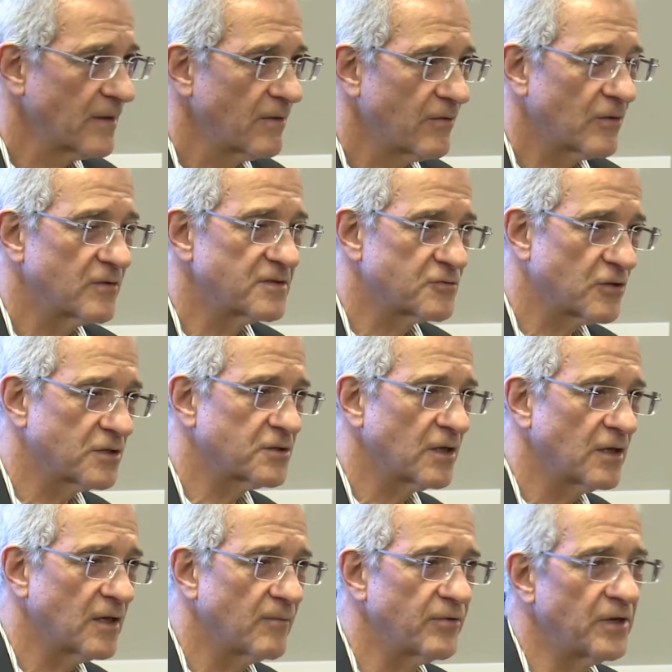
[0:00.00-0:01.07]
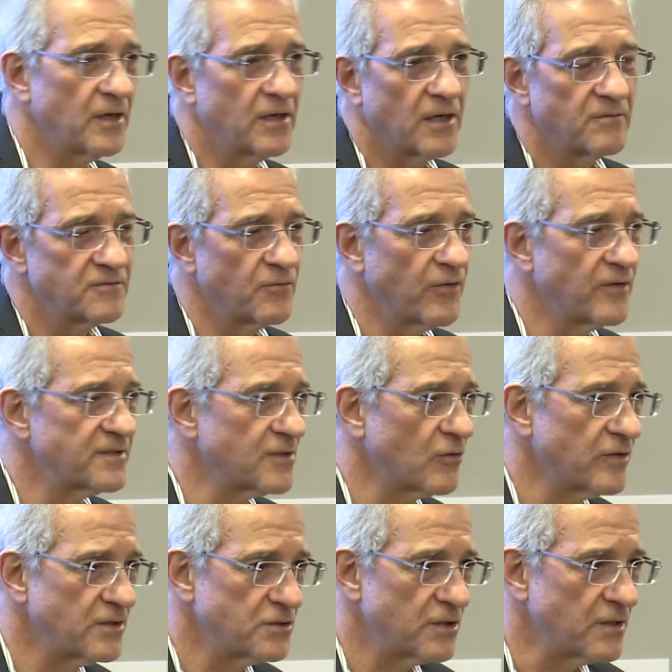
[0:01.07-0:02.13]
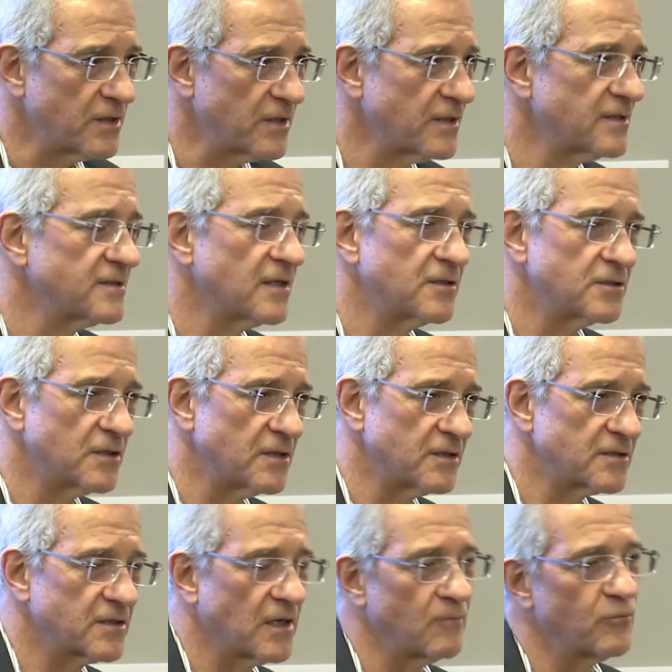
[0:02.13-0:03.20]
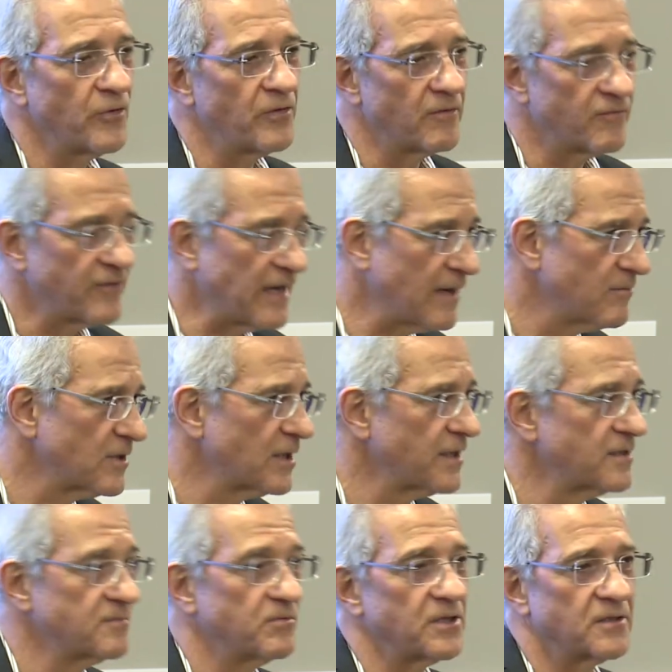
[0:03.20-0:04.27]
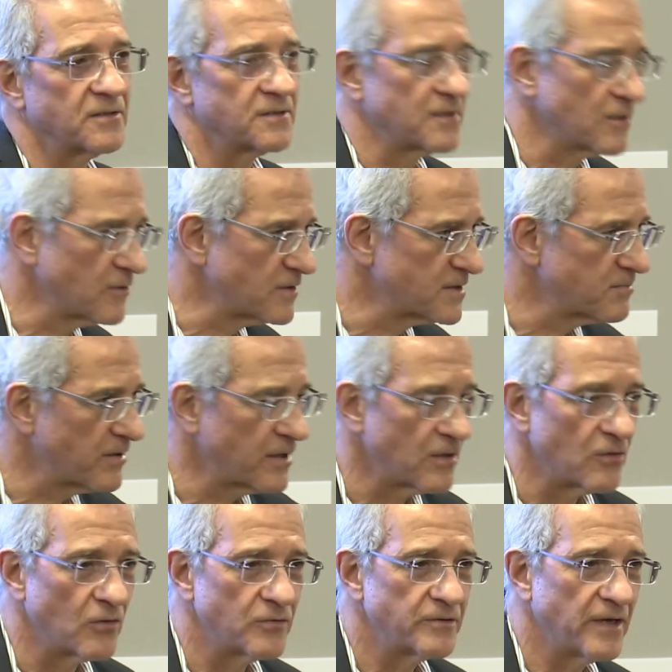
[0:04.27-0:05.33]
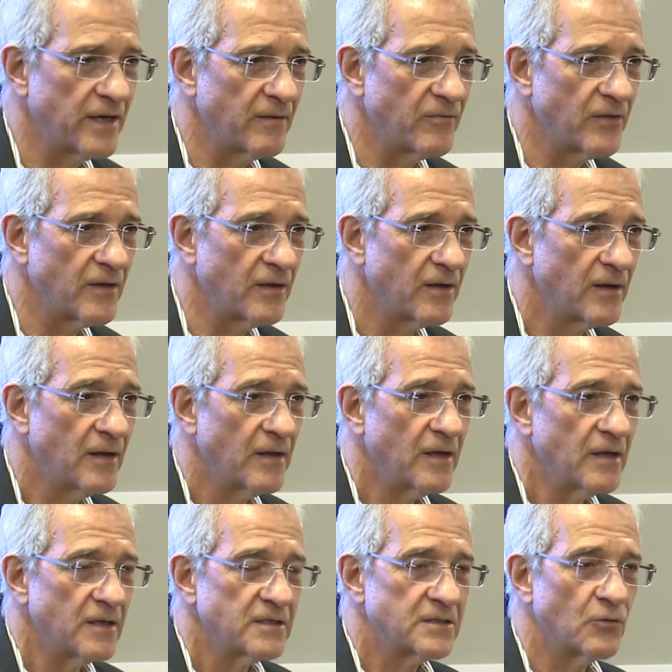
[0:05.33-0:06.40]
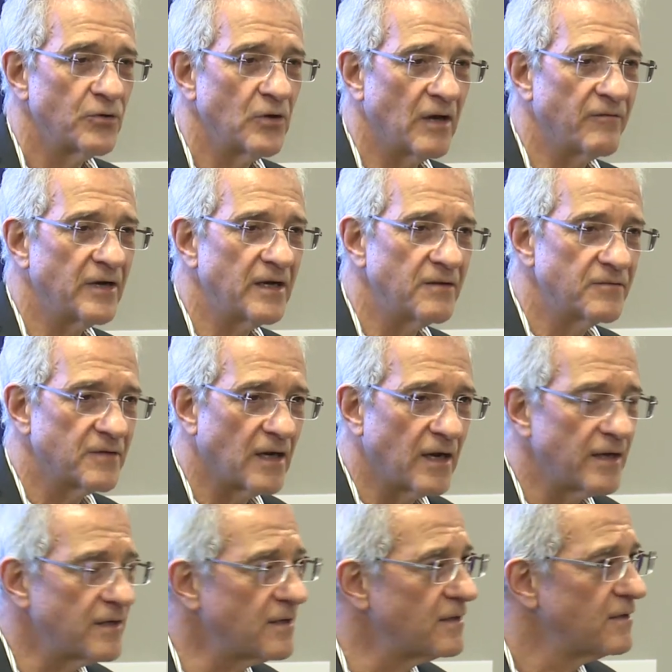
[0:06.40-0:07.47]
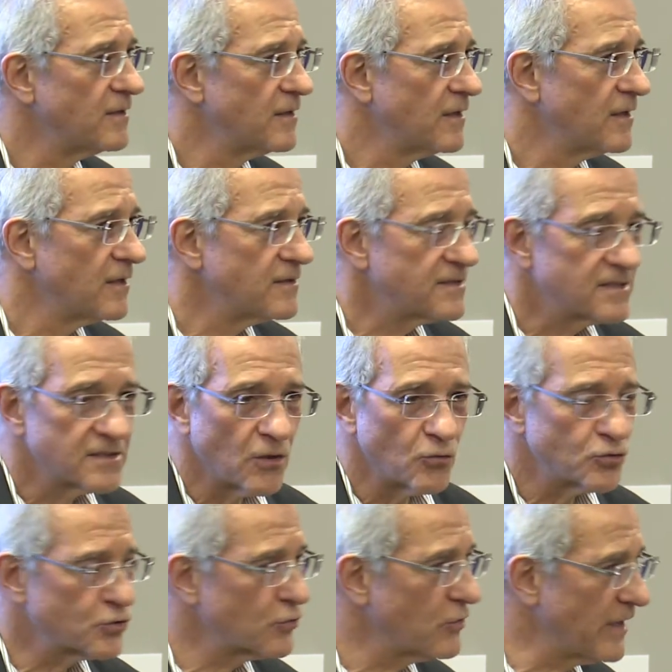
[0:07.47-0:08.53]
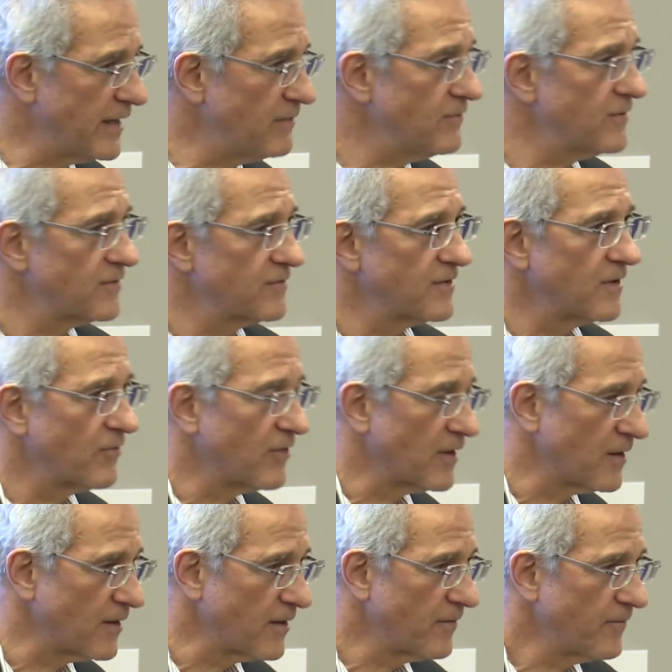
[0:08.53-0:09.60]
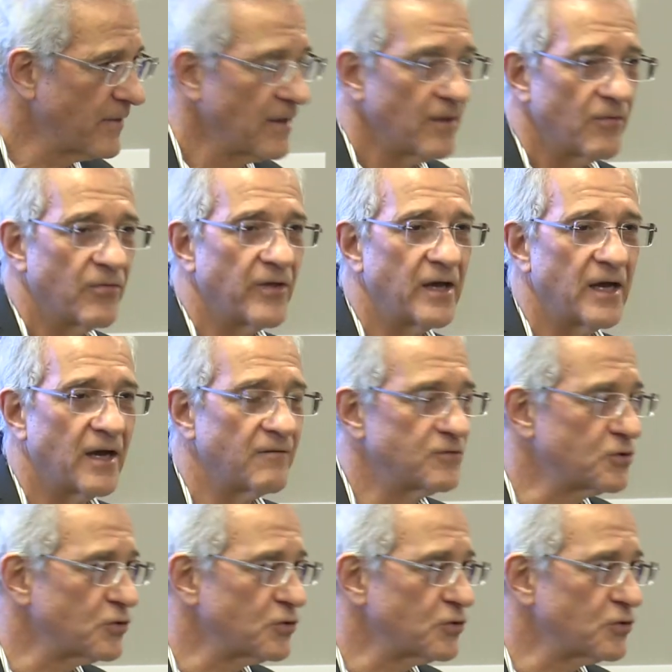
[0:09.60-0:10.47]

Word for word: the construction company comes with its own engineers. The engineers come with their families because they're going to spend a long time there. So you have an entire social entity there. They have